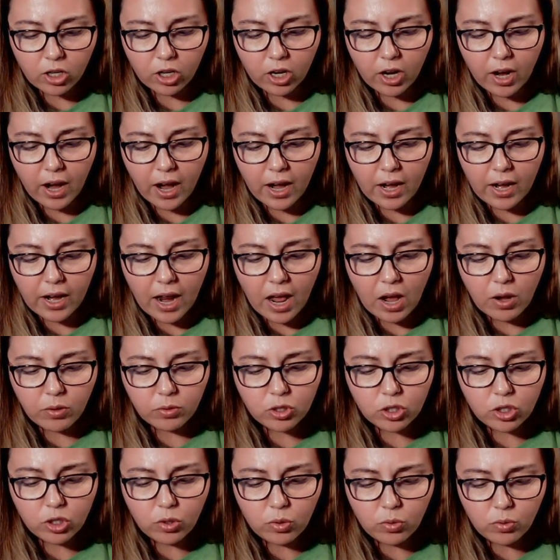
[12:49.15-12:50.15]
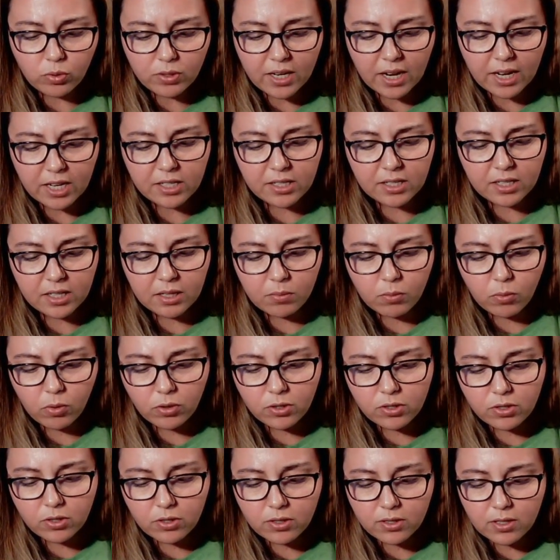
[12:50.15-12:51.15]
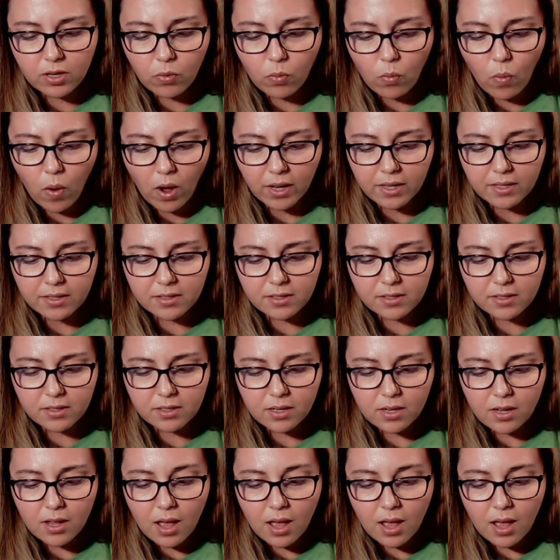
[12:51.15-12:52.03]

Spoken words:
and now 2 tasty morsels at once.